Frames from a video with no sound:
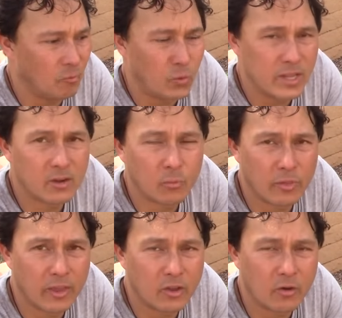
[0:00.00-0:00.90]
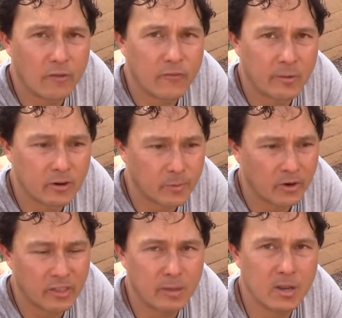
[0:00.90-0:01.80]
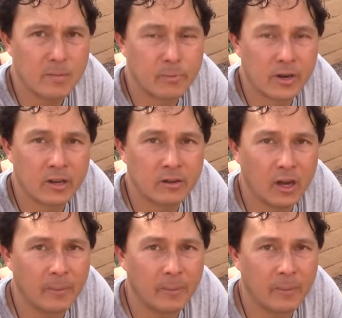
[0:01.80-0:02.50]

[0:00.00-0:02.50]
week when they go to the farmer's market, they may bring